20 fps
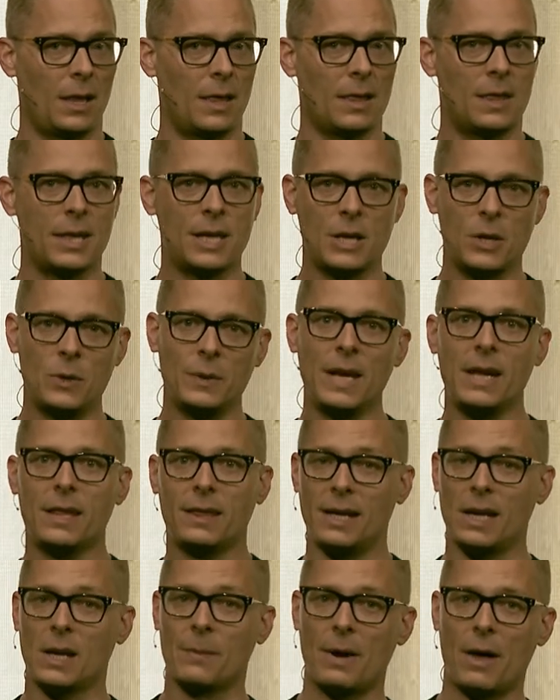The unique
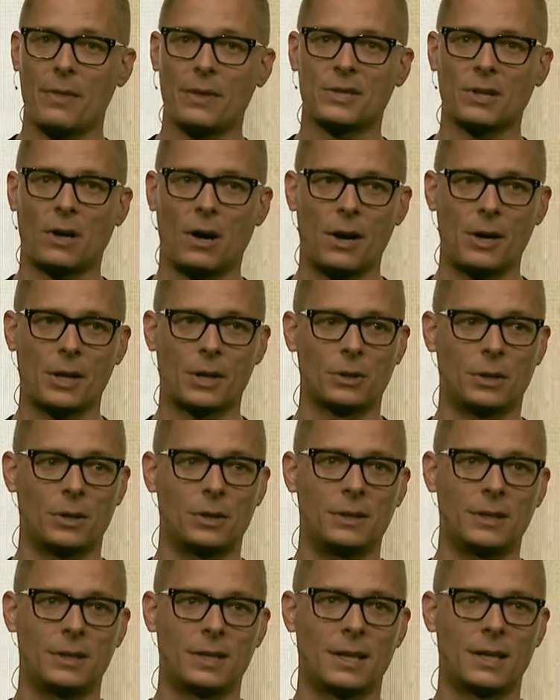thing about this
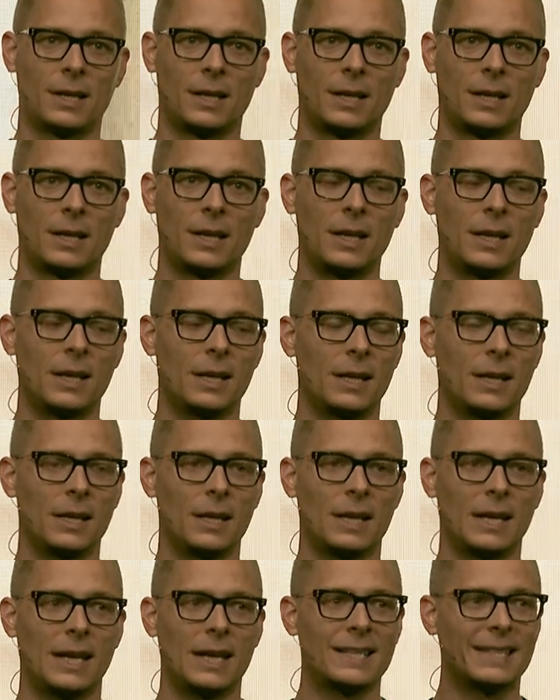article
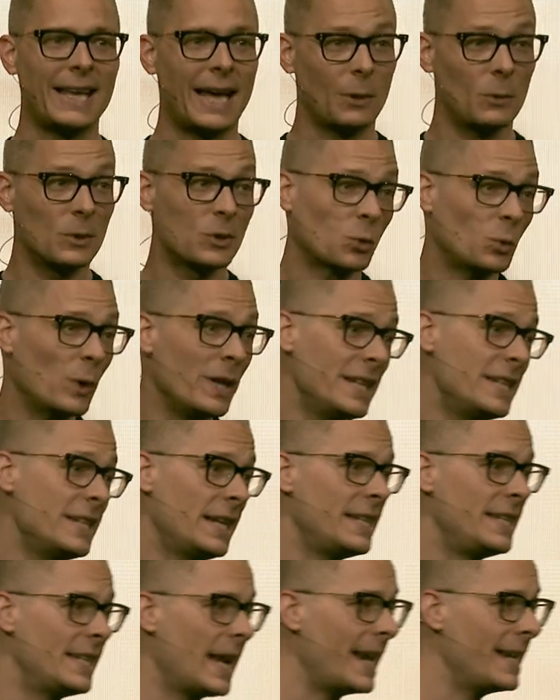is that it was written
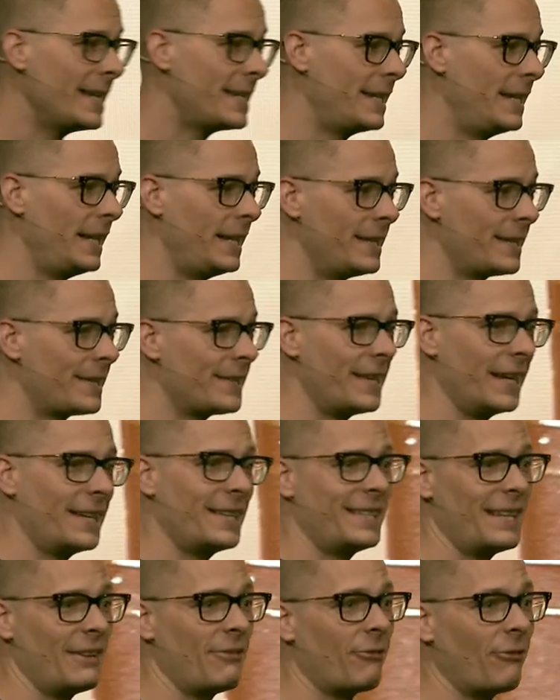in nineteen
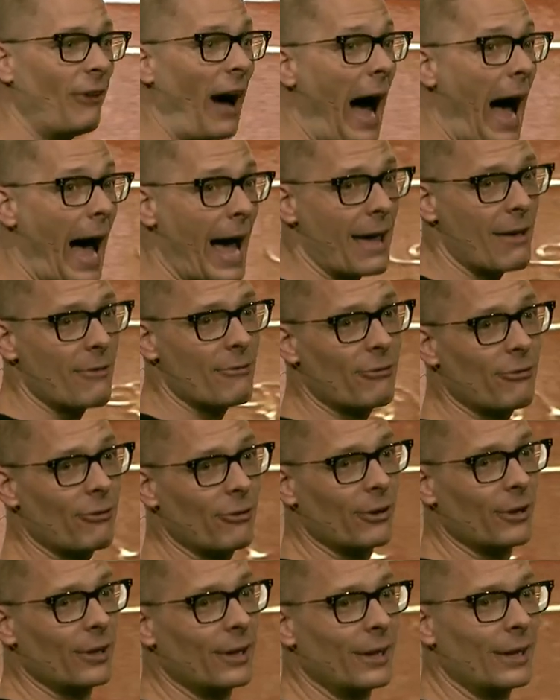sixty-five.
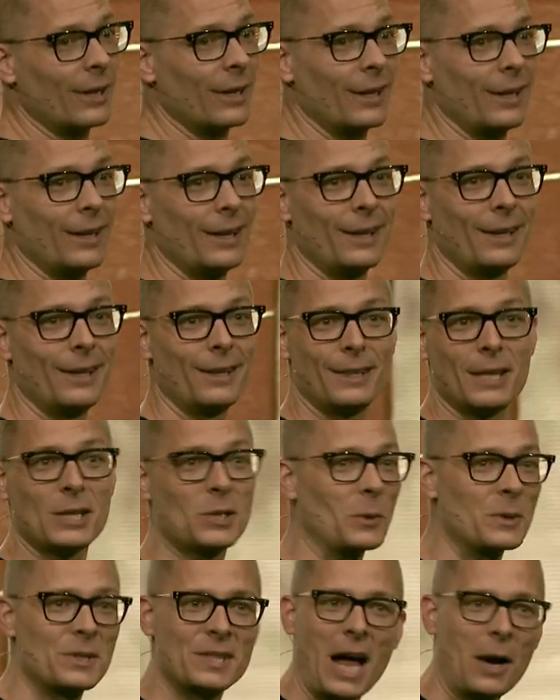This
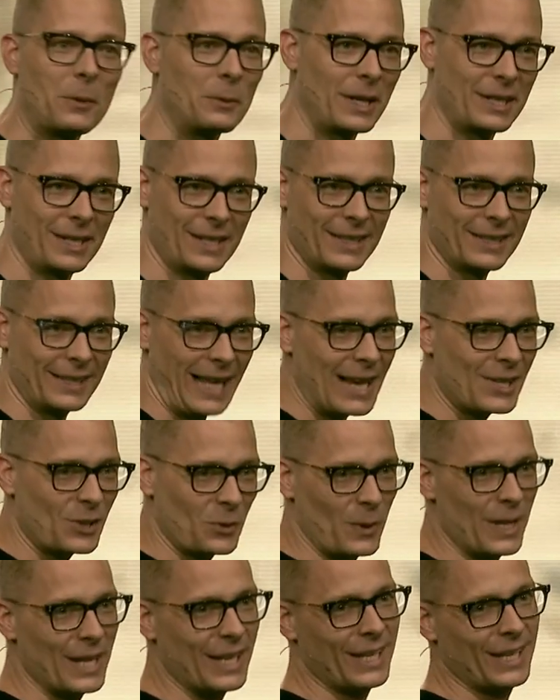was not written last
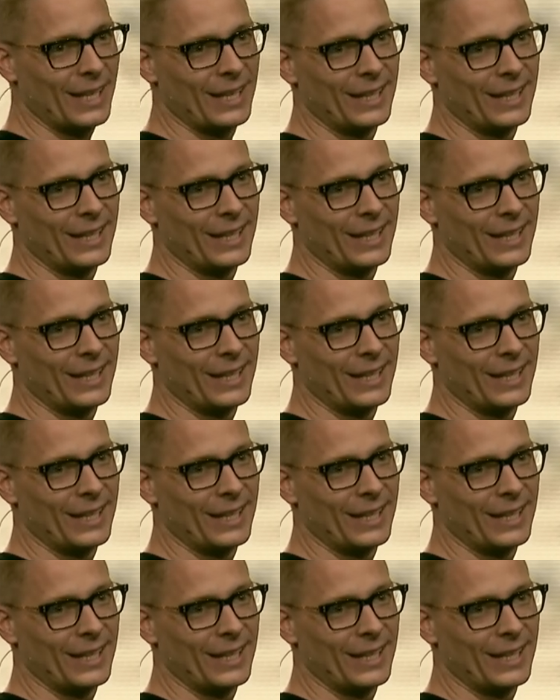week.